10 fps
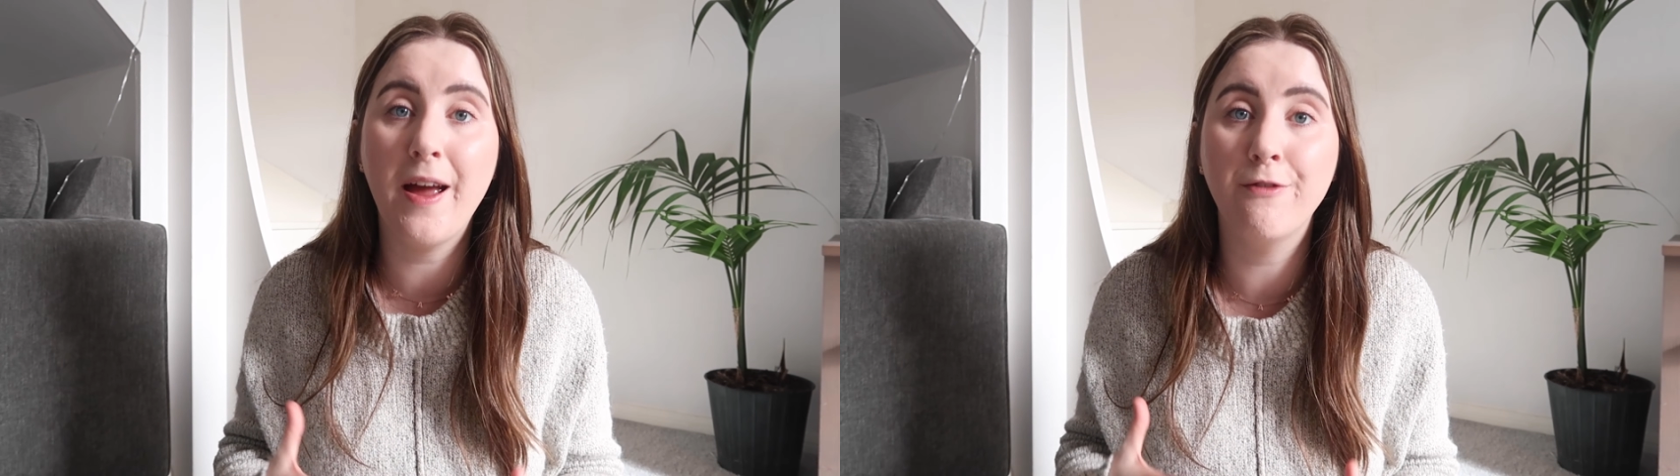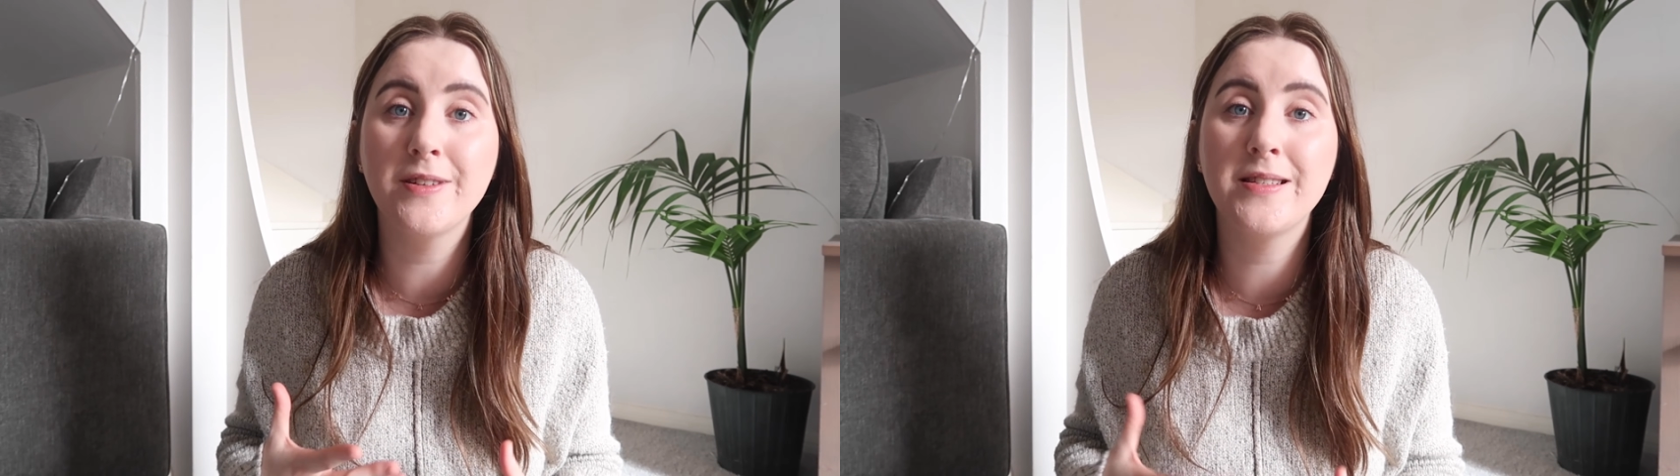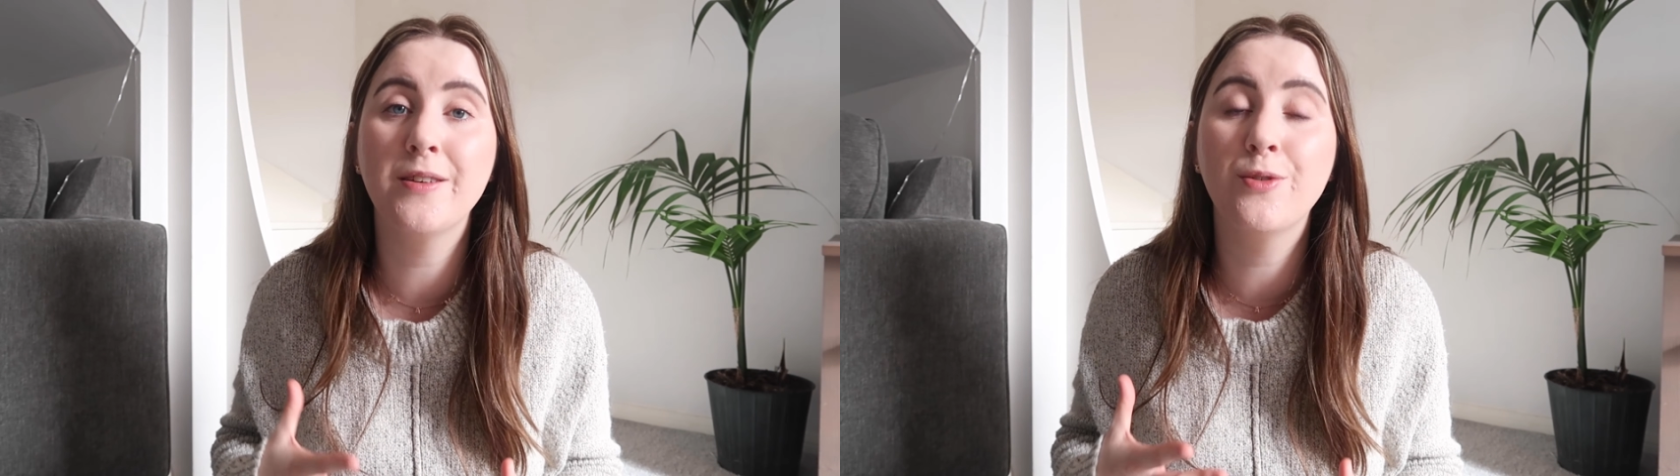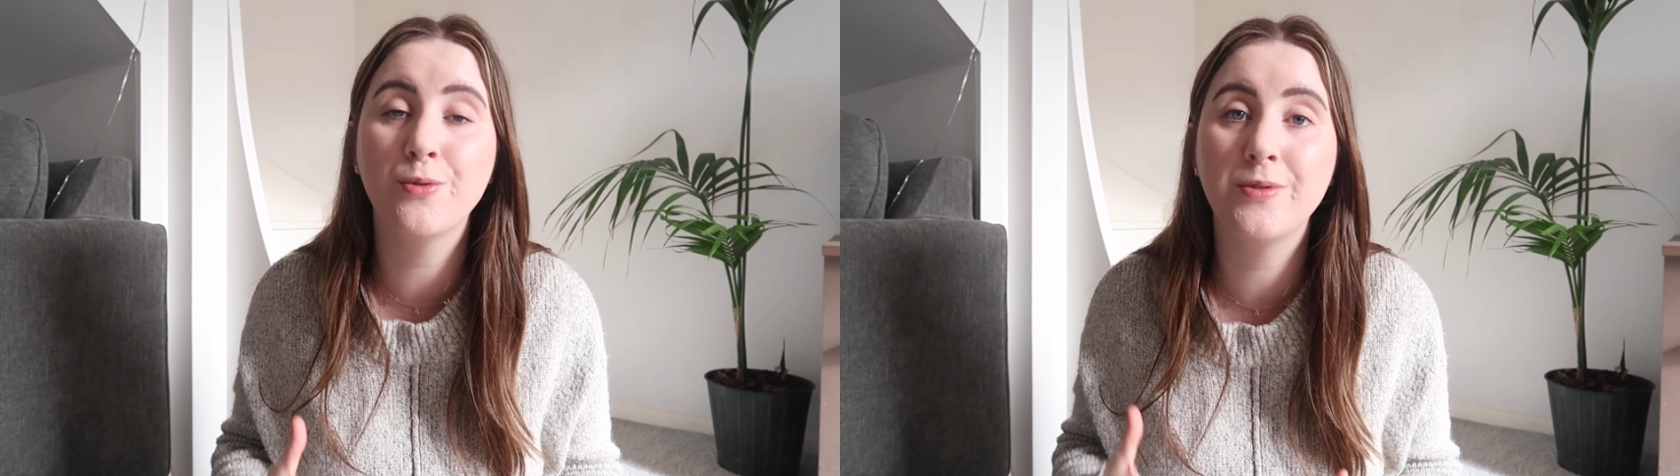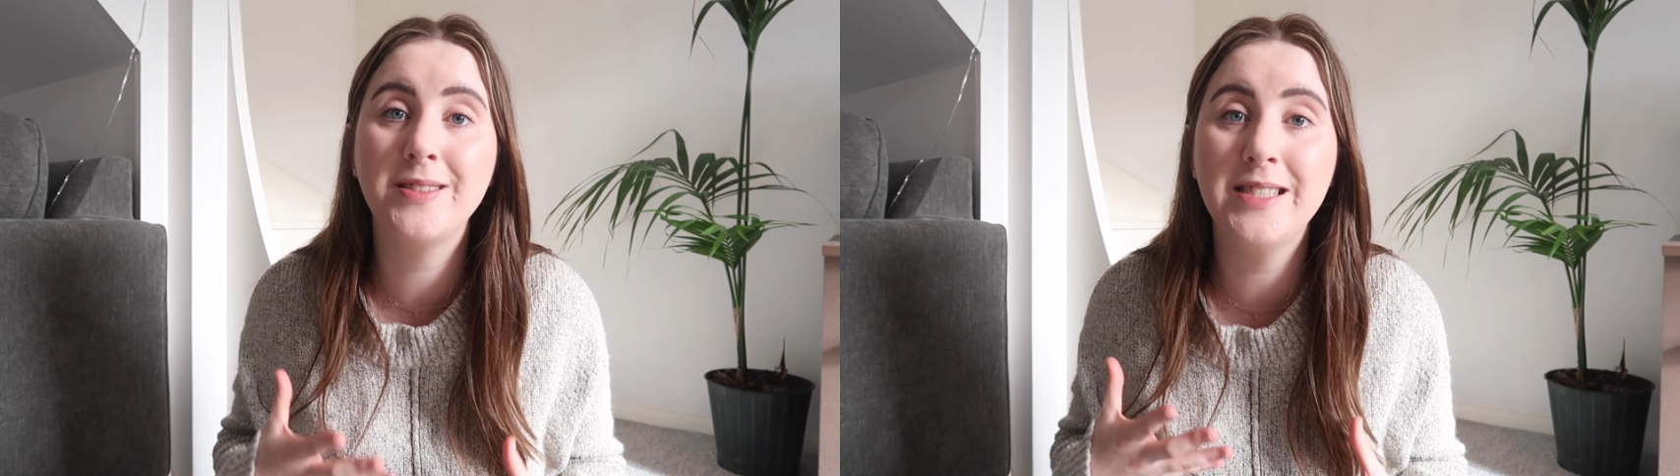every
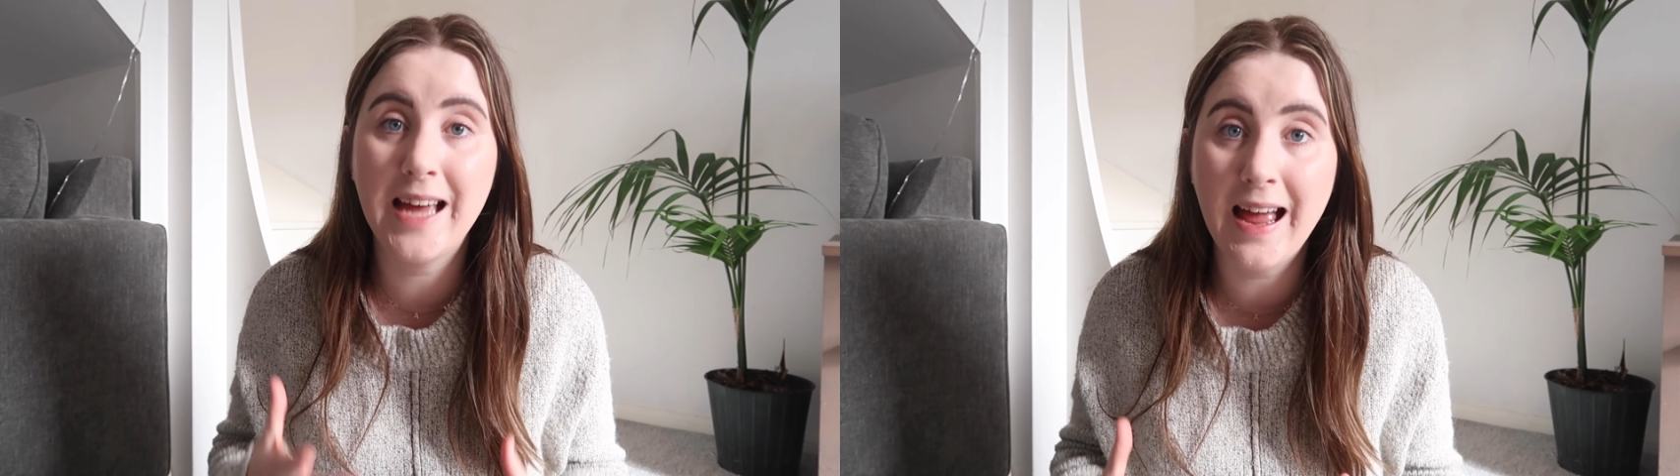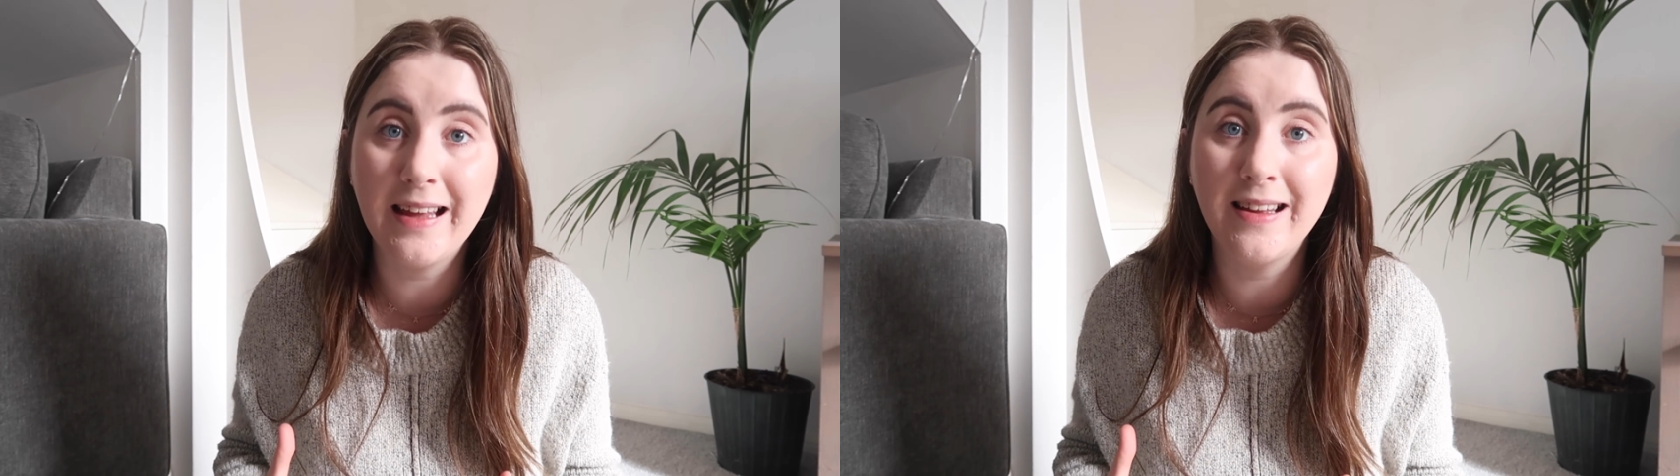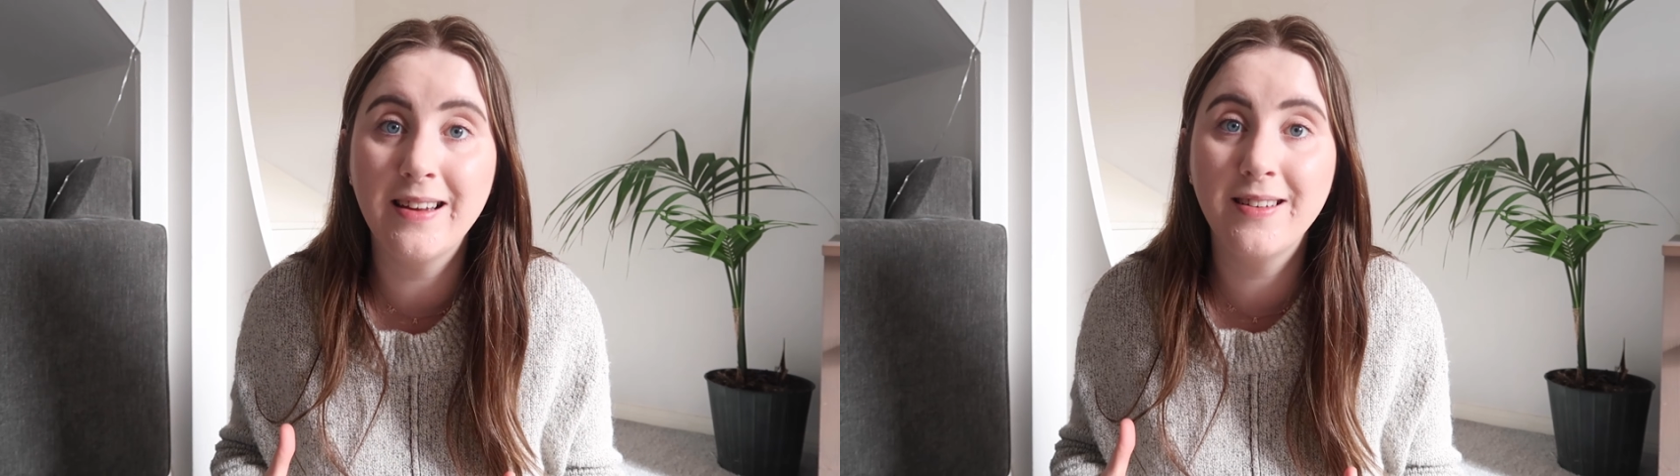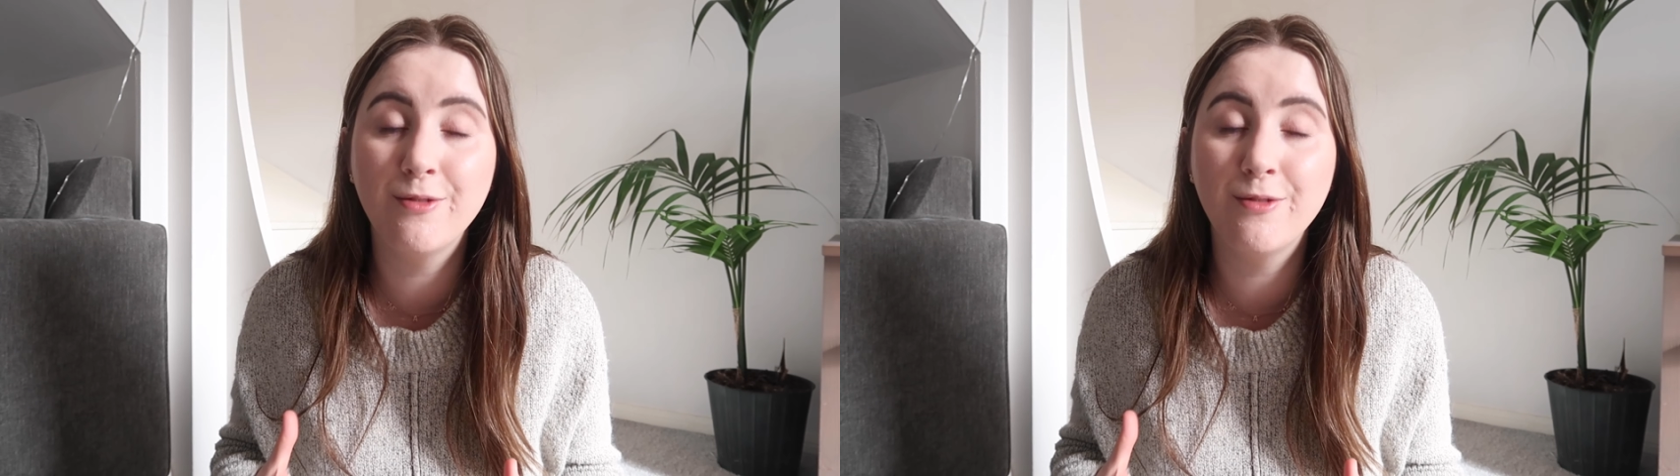single day,